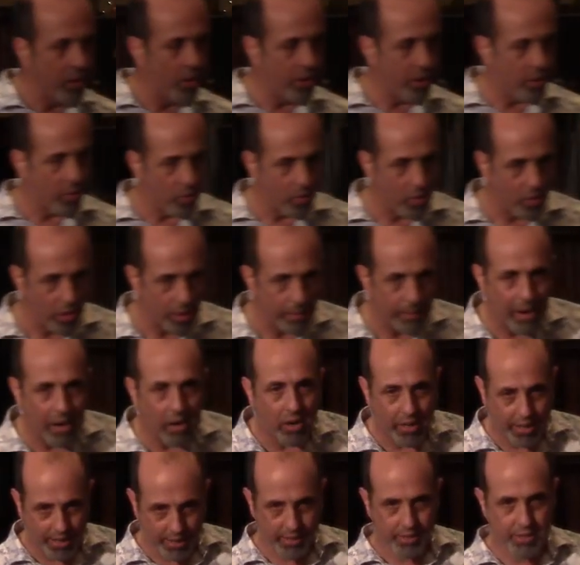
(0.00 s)
that we're
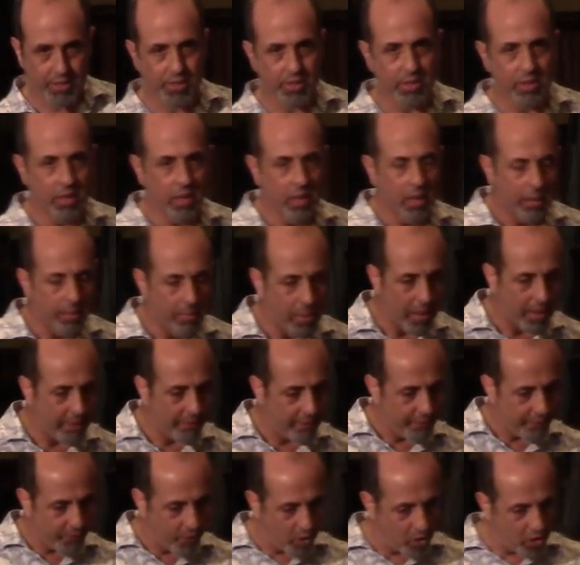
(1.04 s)
Americans, but
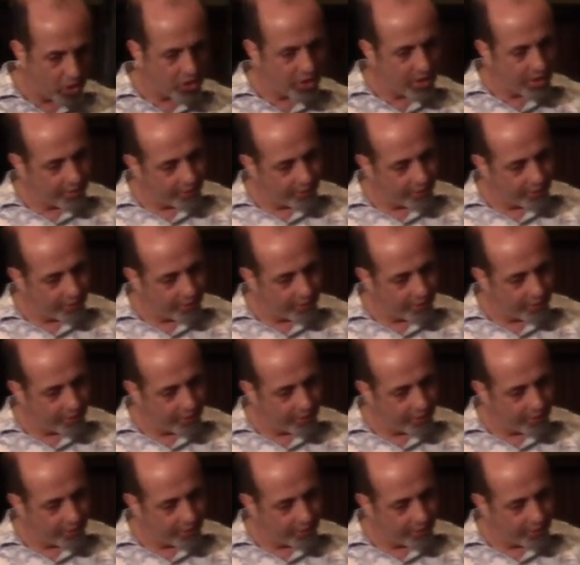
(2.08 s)
first and